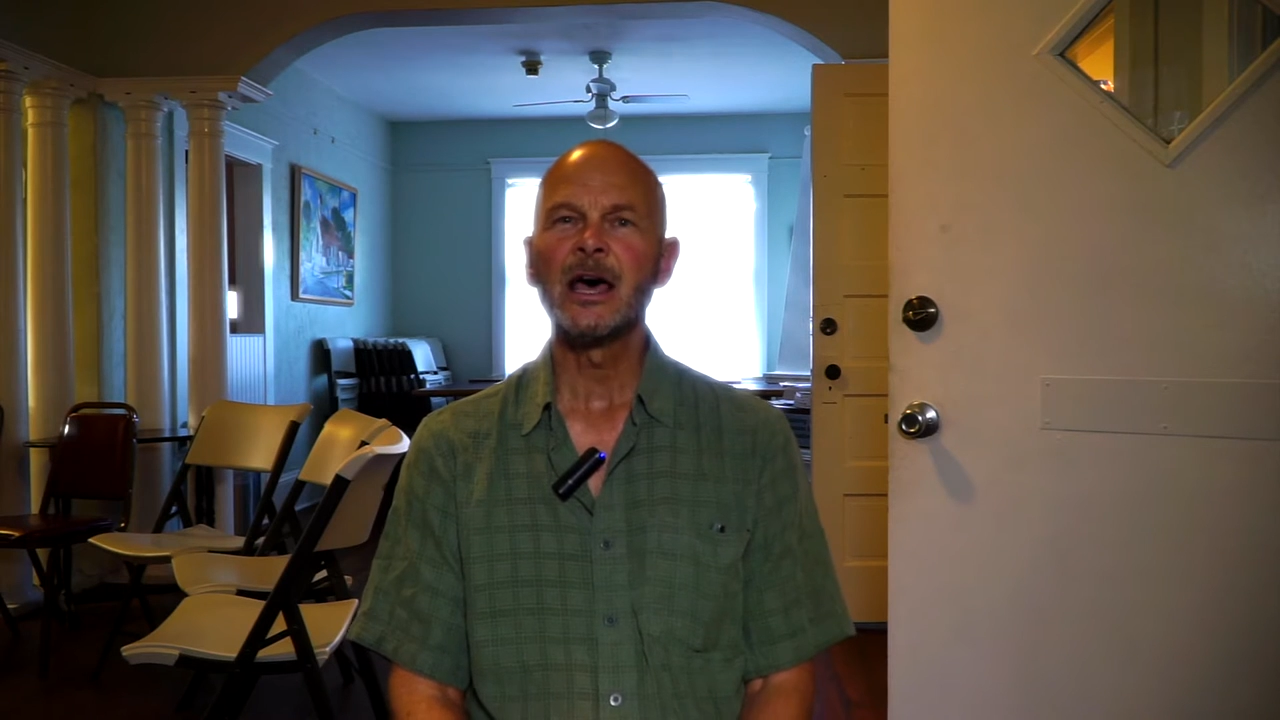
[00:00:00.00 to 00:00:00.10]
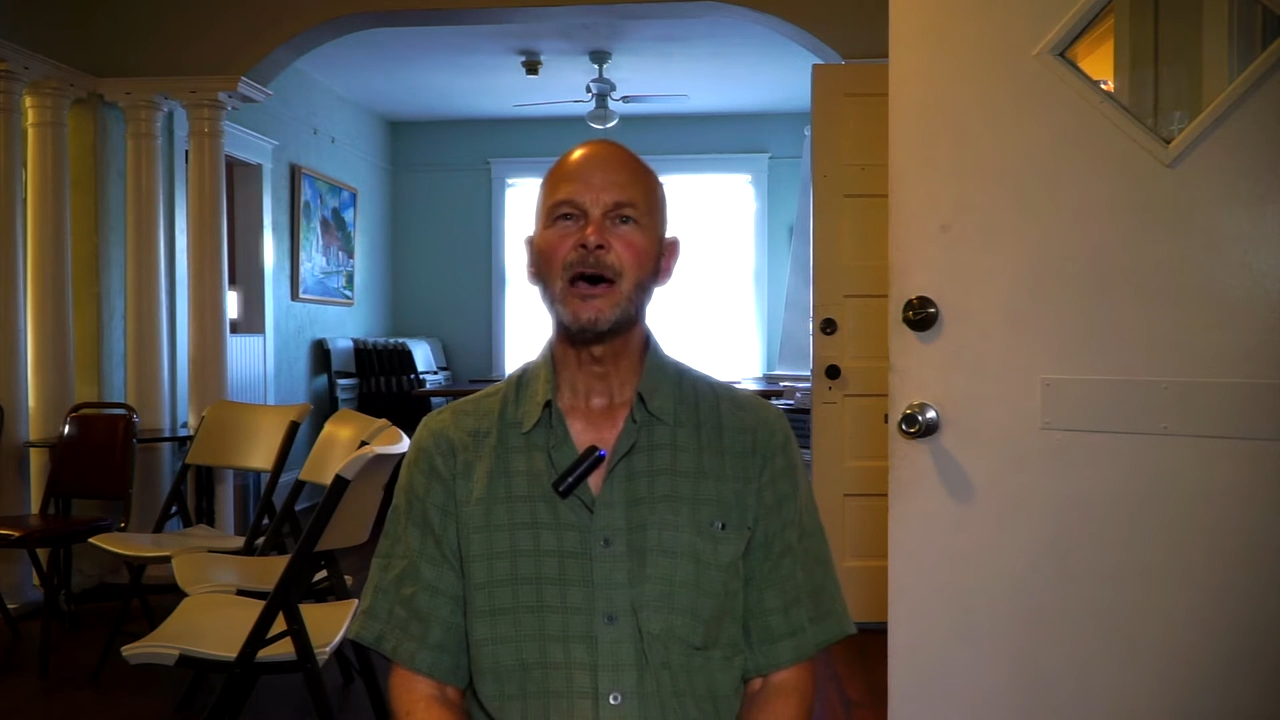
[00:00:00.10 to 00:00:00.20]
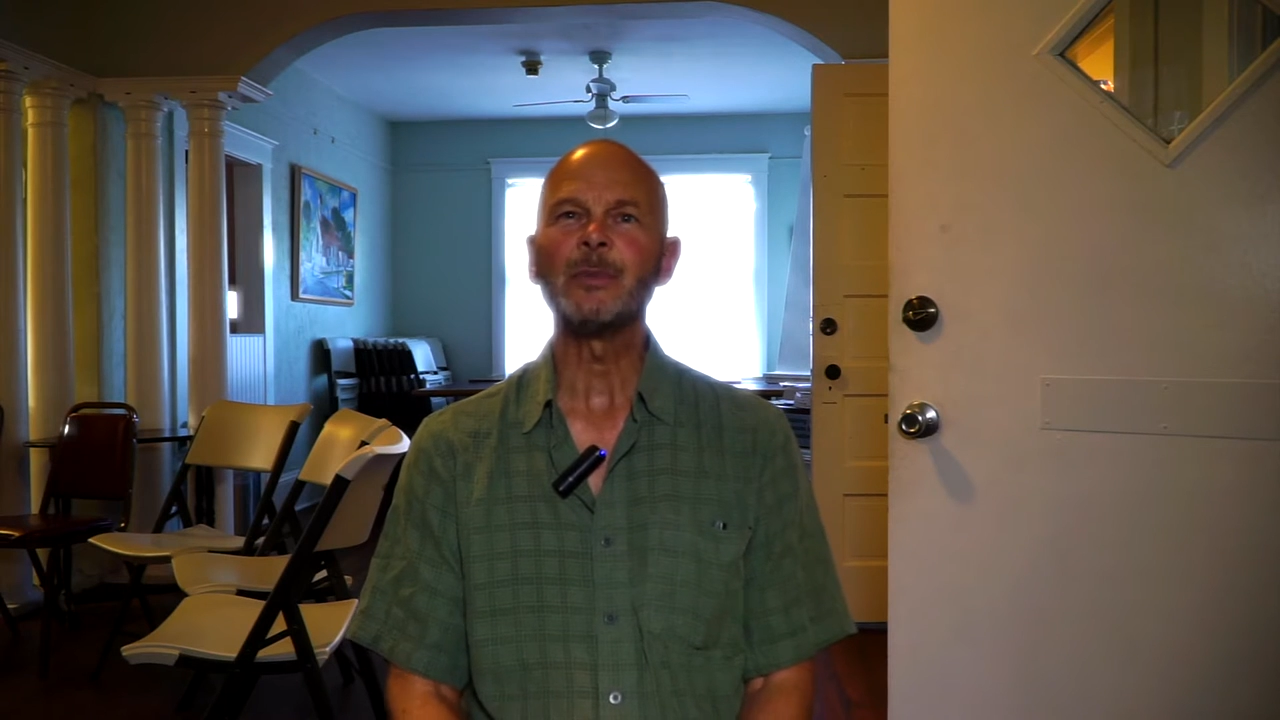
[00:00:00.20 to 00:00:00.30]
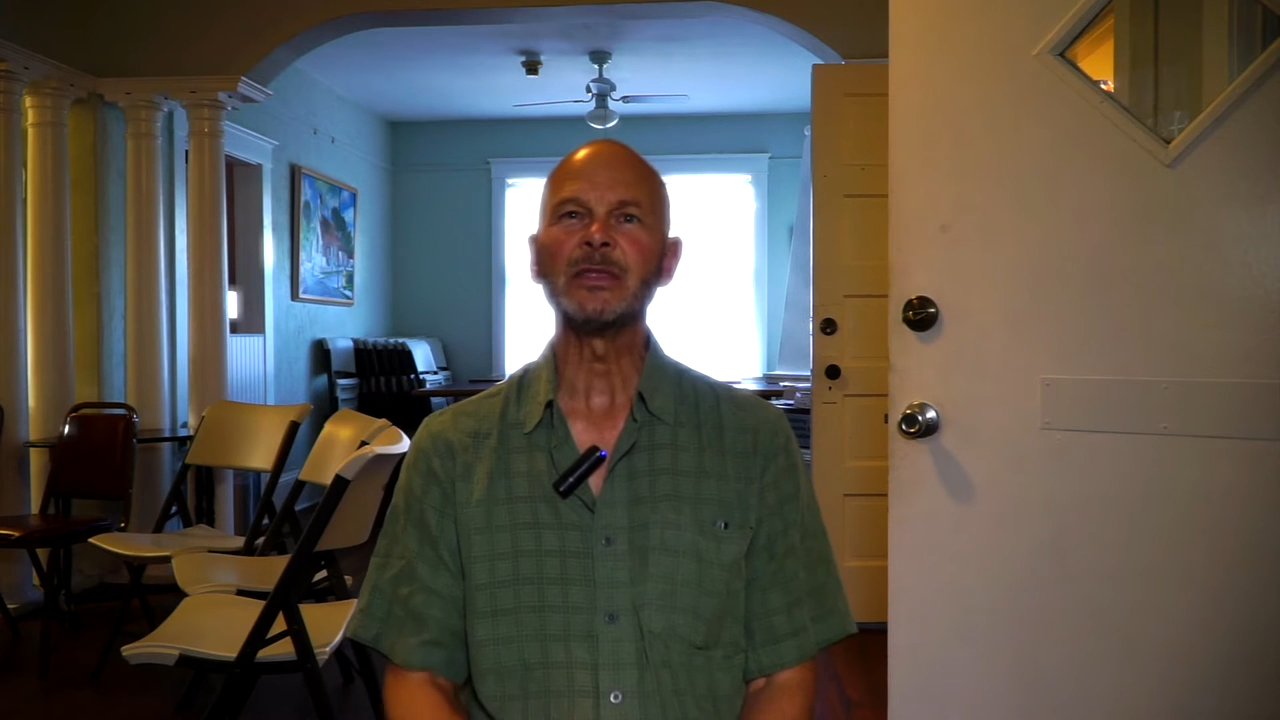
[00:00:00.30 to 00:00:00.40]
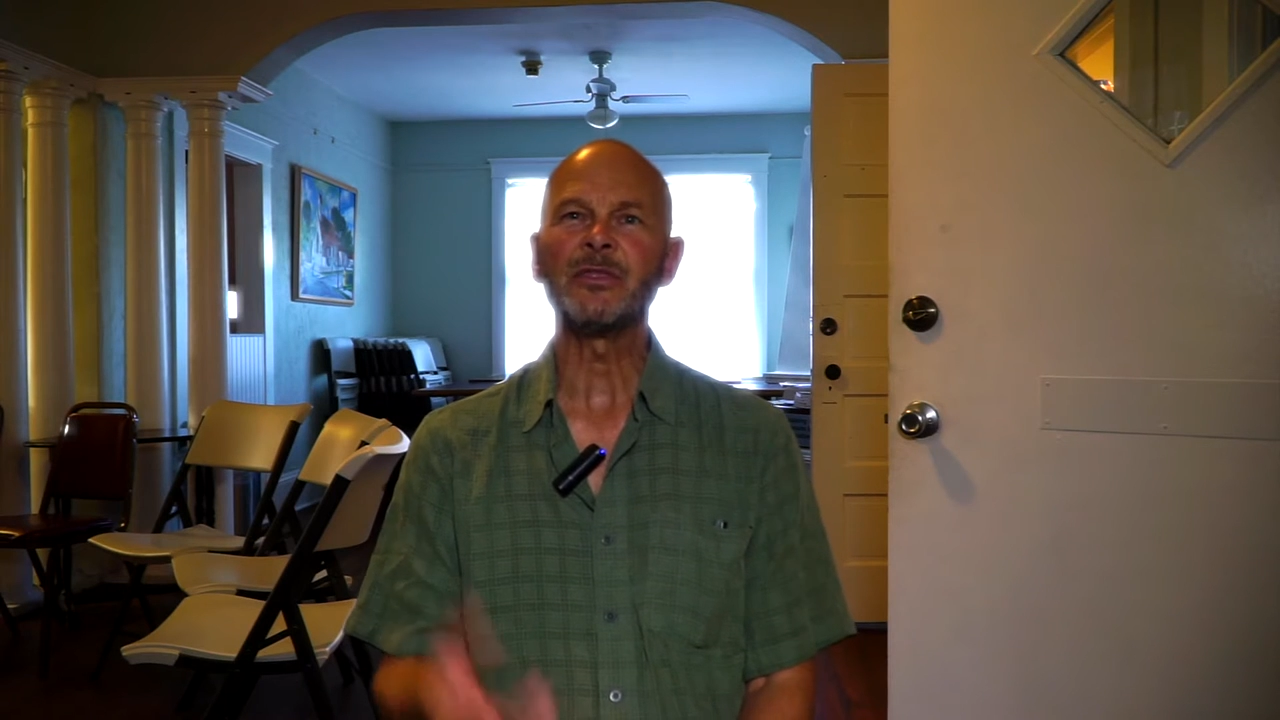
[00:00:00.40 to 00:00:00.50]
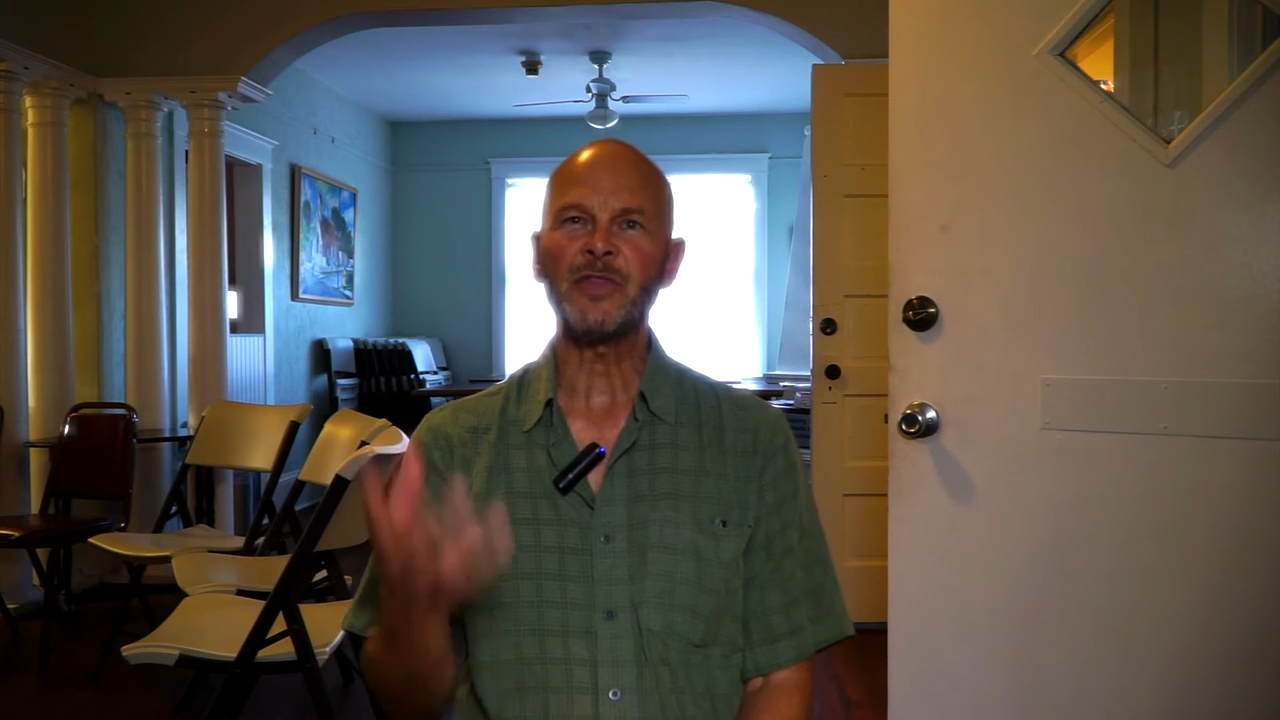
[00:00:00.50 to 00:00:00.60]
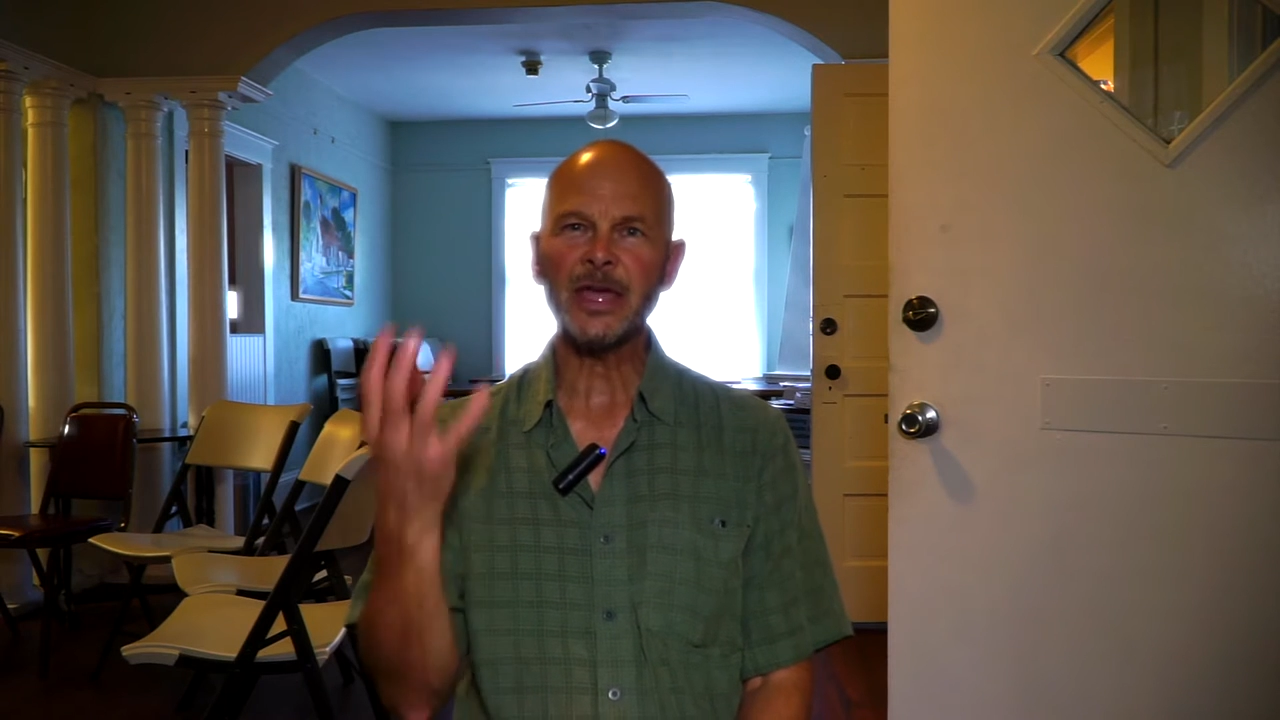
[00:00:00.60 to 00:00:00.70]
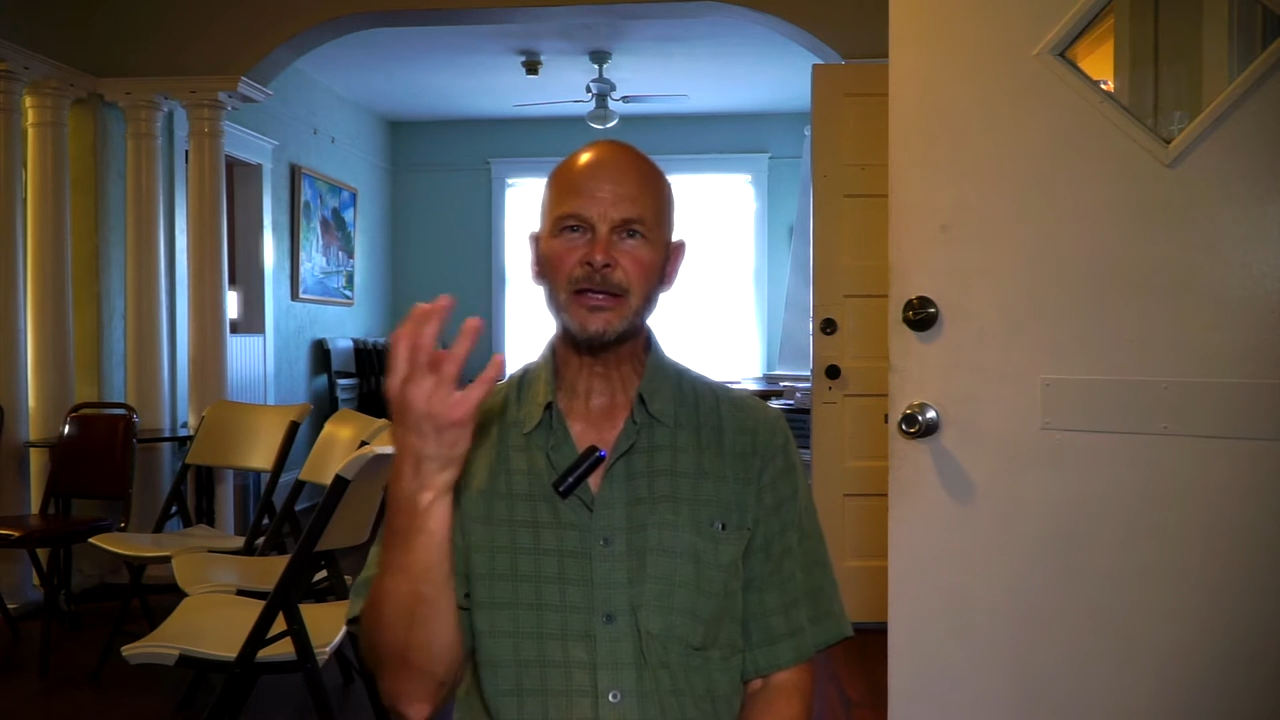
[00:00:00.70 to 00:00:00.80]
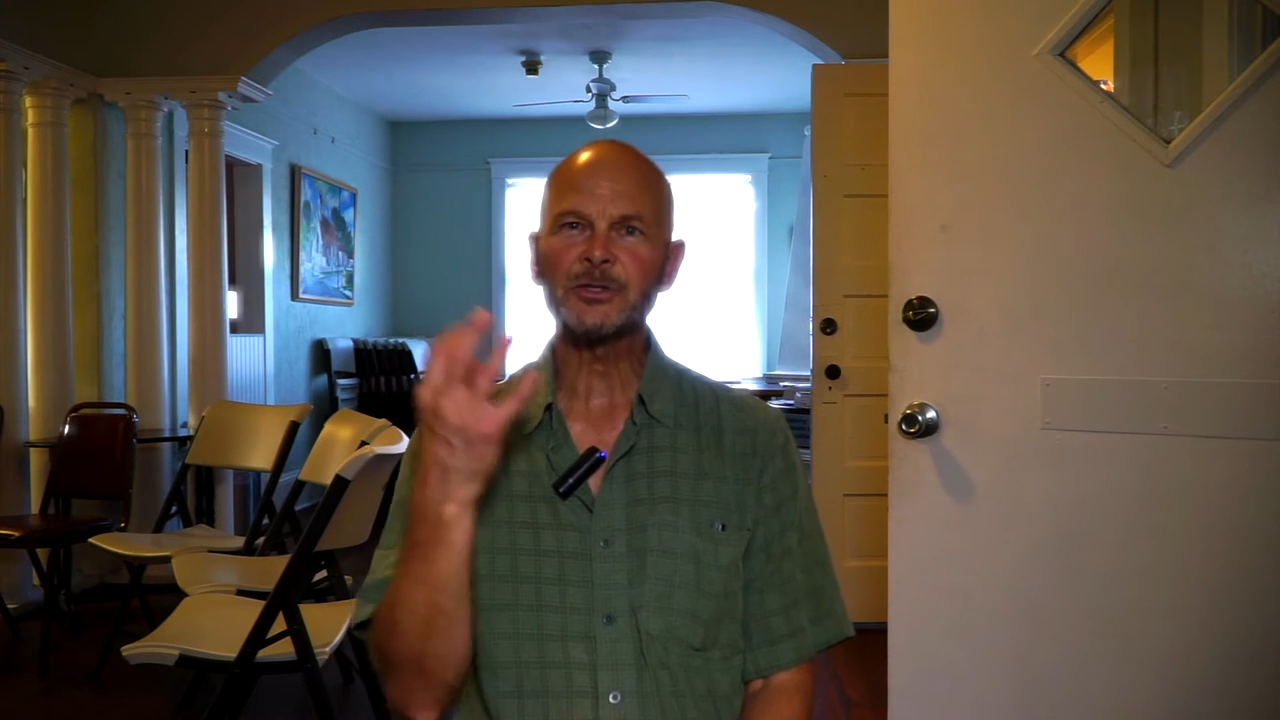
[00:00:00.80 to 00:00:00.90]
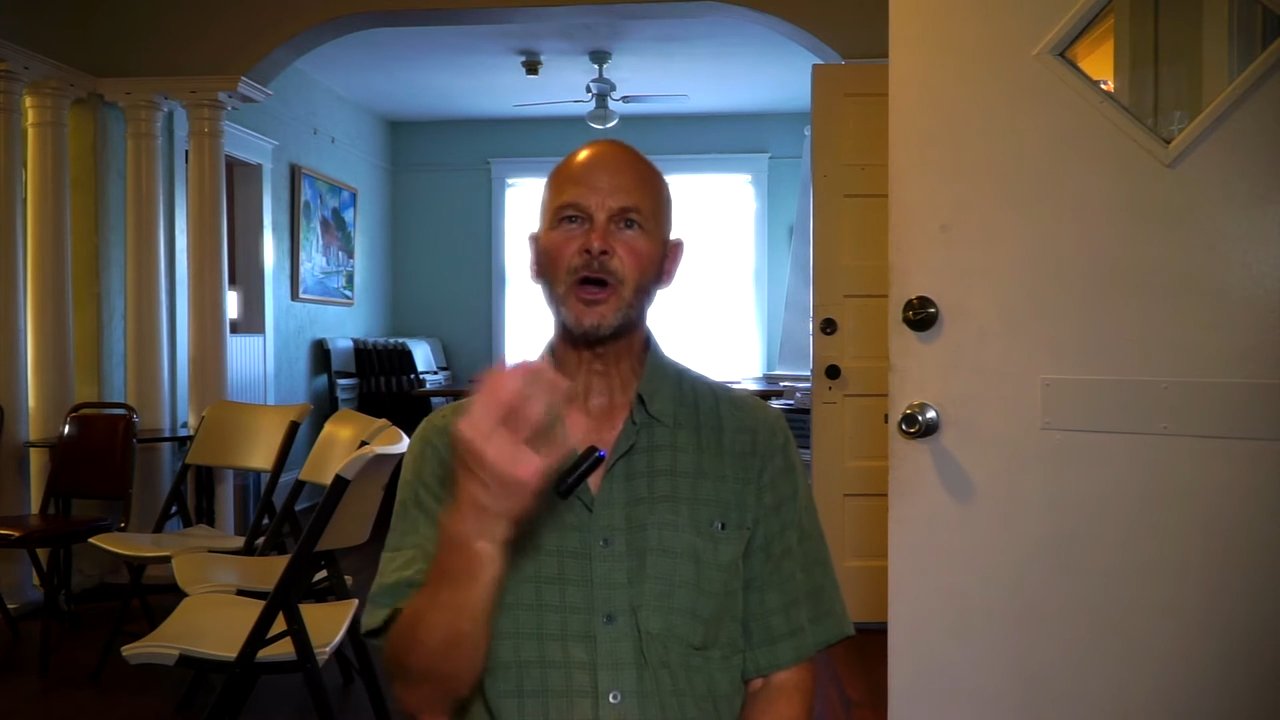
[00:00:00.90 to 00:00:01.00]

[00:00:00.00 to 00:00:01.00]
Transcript: I mean, things